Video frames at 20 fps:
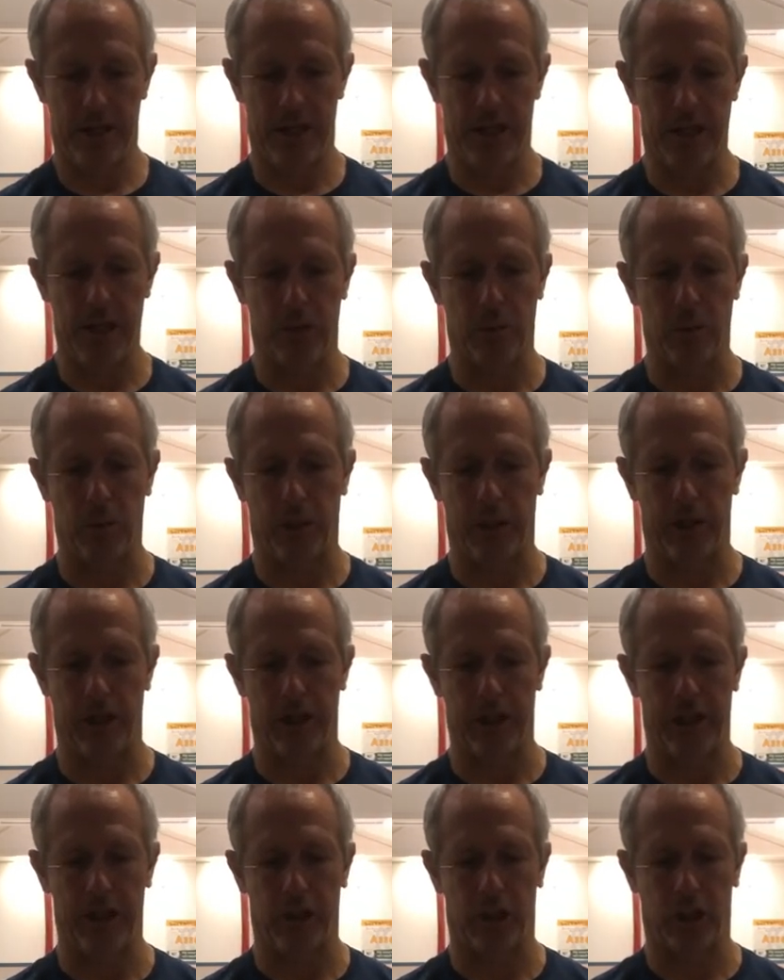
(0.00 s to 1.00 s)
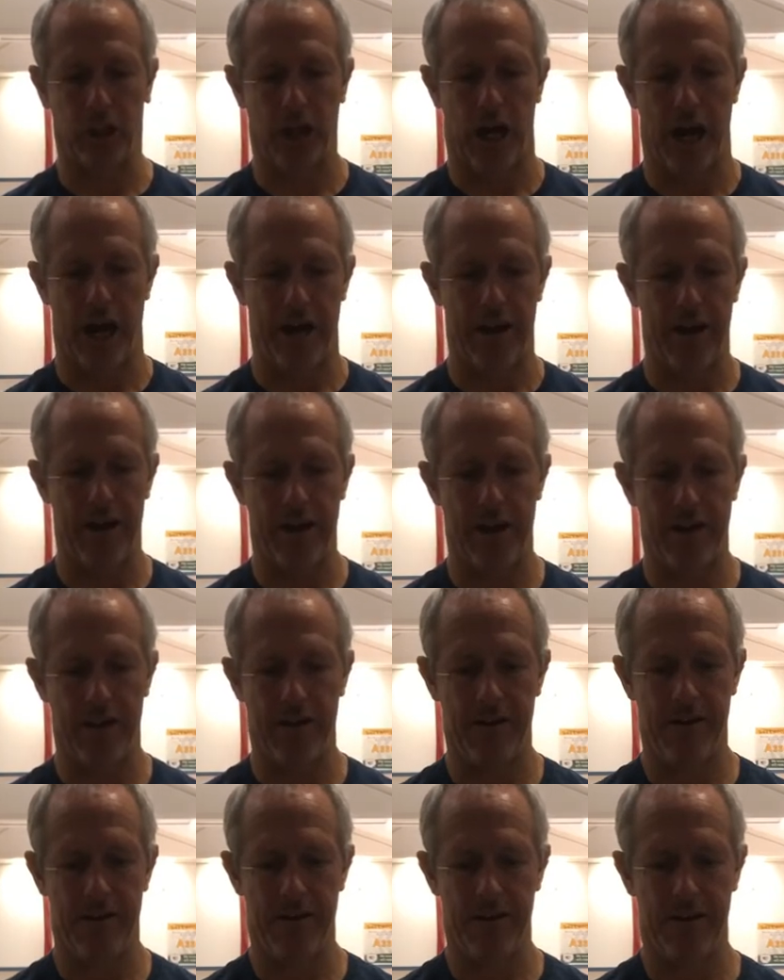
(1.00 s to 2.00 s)
equally on each side.
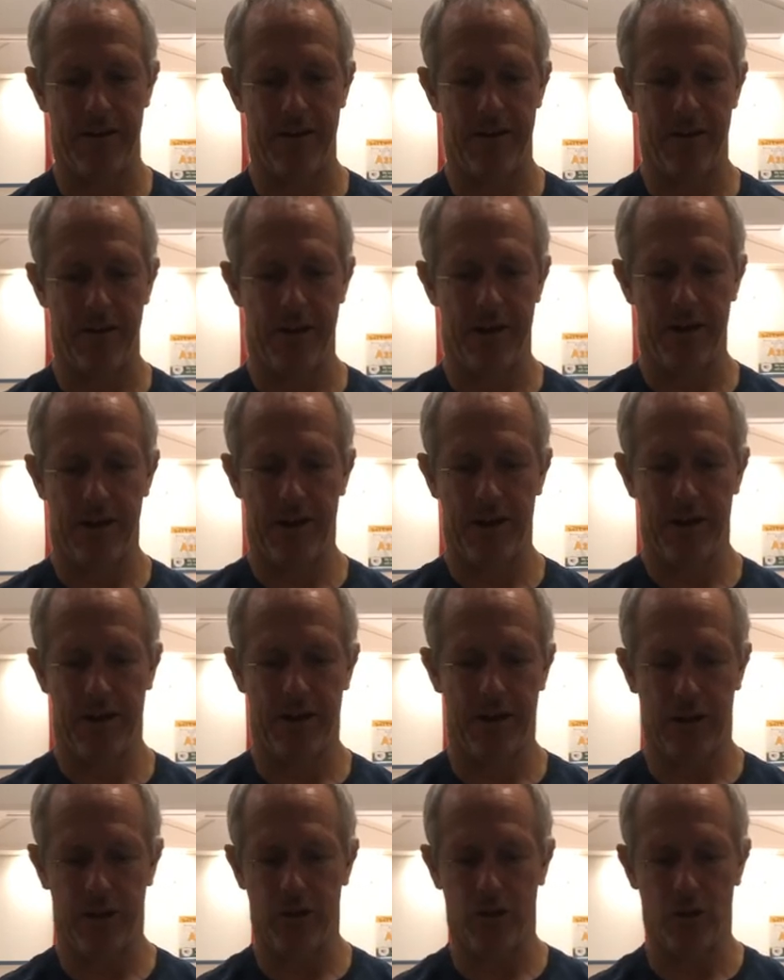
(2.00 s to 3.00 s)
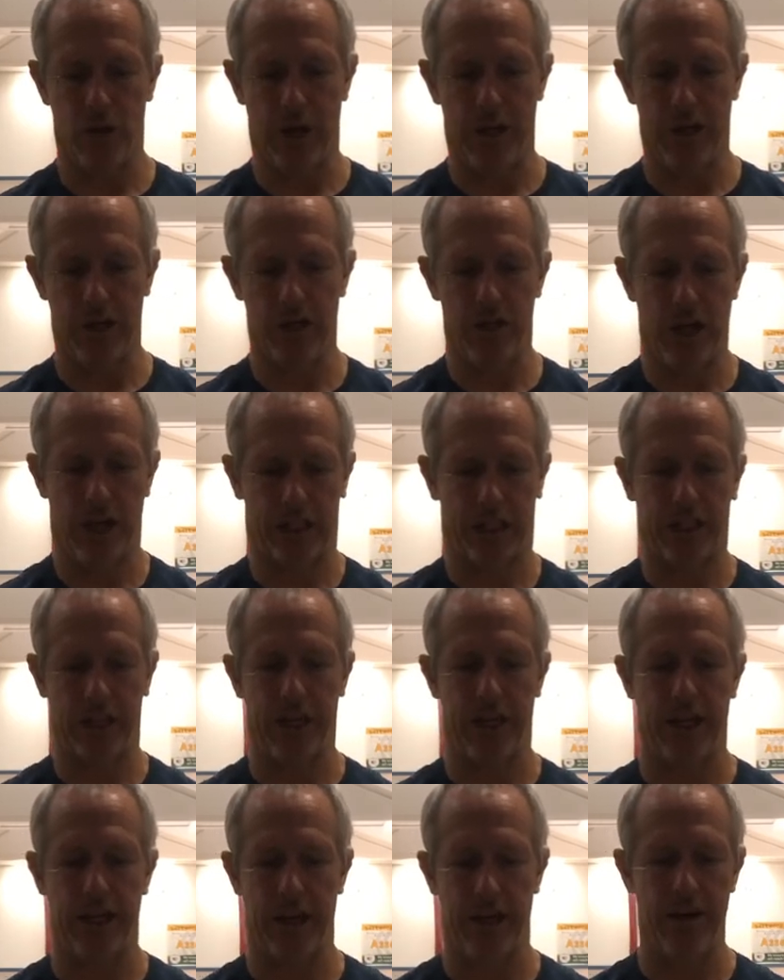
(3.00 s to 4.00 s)
I'm trying to tuck
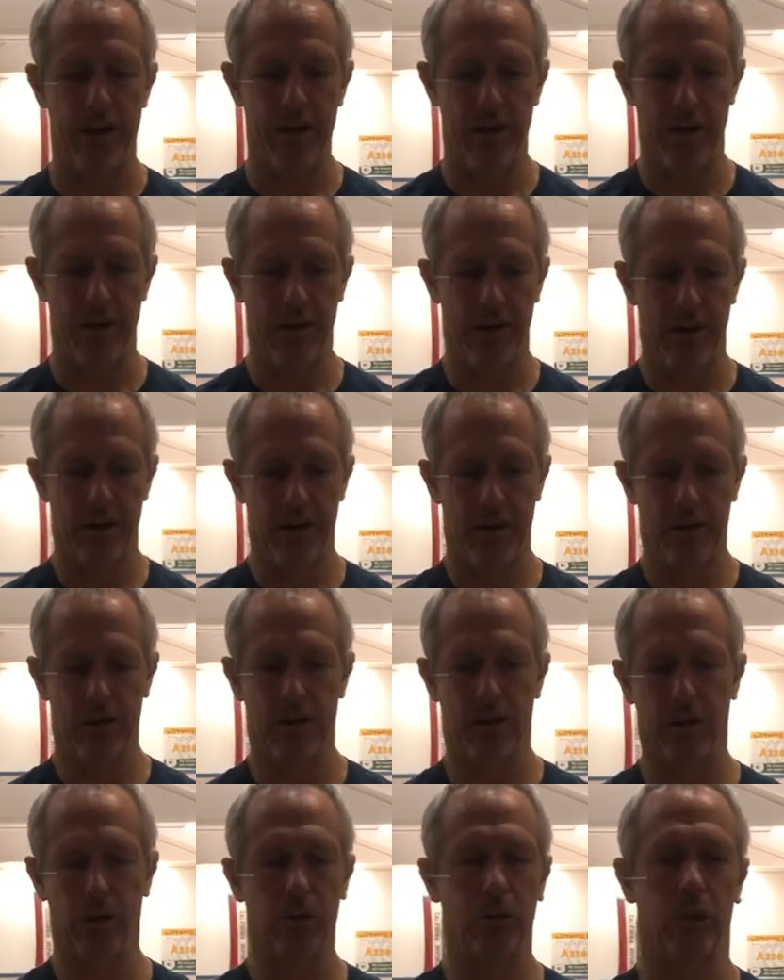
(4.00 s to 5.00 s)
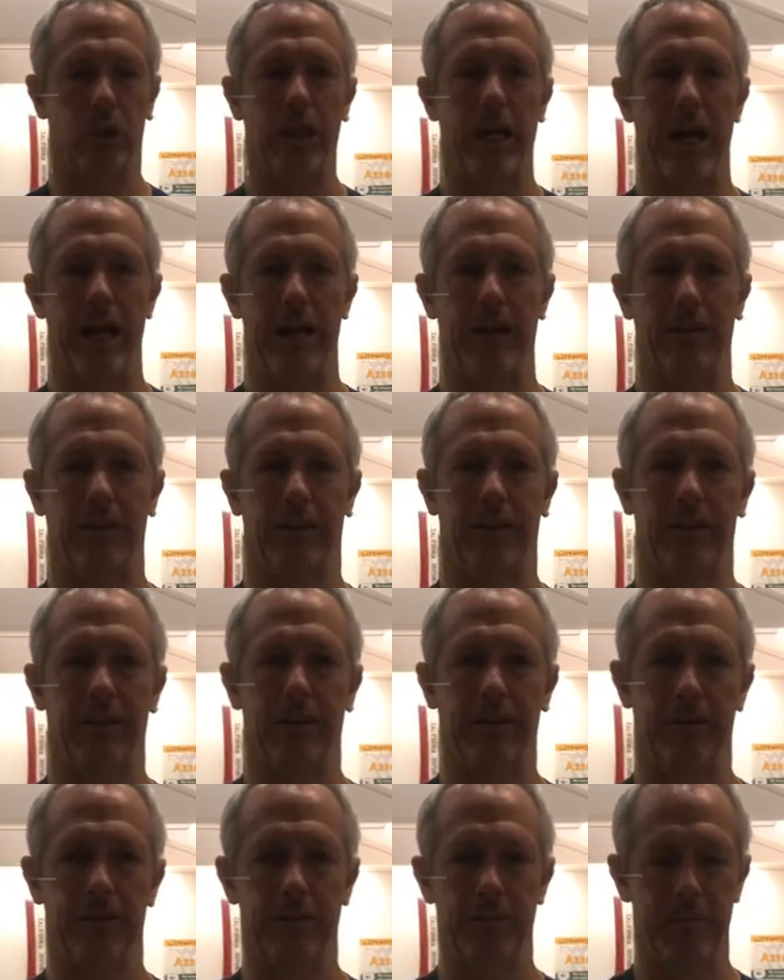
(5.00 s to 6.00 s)
in the loose ends.
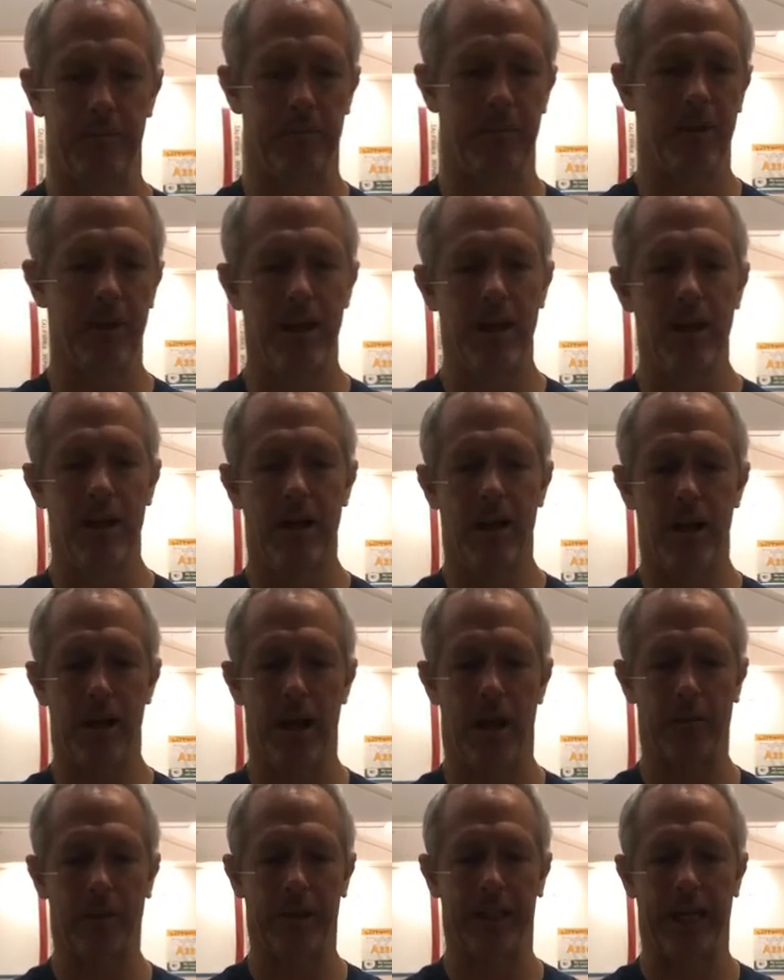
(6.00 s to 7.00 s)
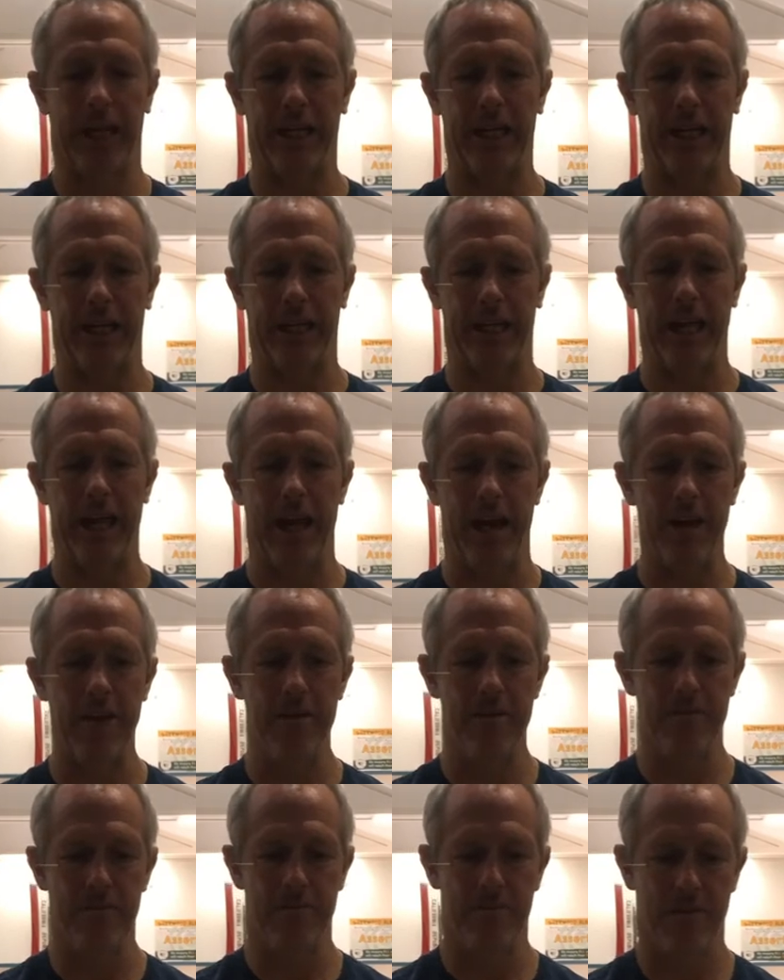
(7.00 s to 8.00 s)
Now I'm going to take it again
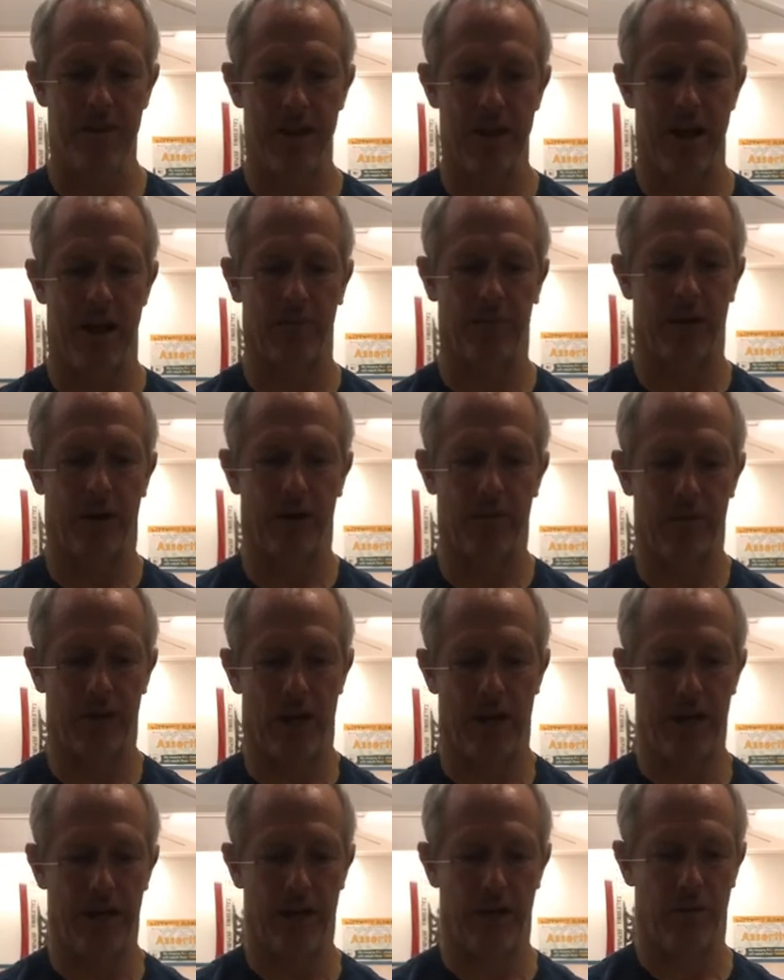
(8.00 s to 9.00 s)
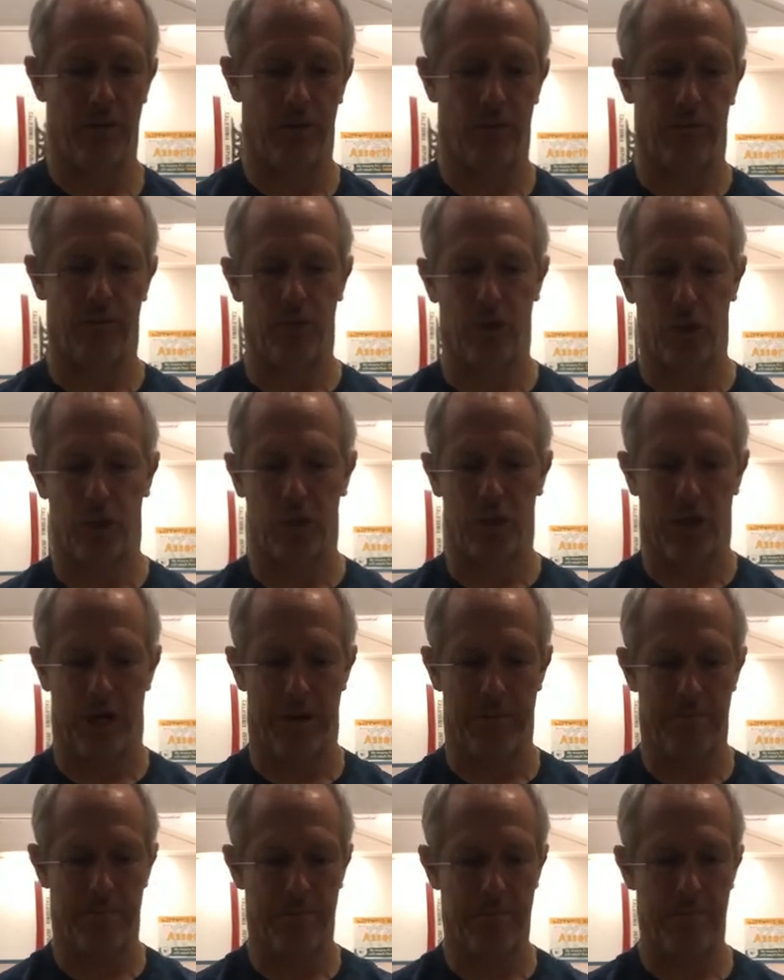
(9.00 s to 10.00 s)
after I've tightened it the first
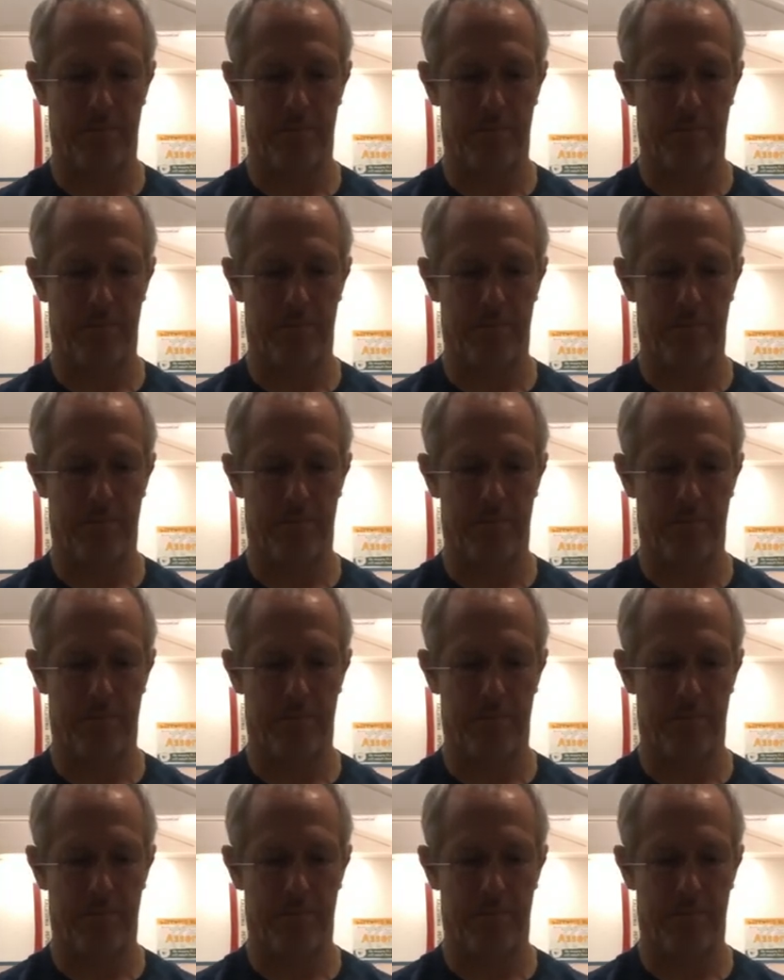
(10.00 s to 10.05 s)
time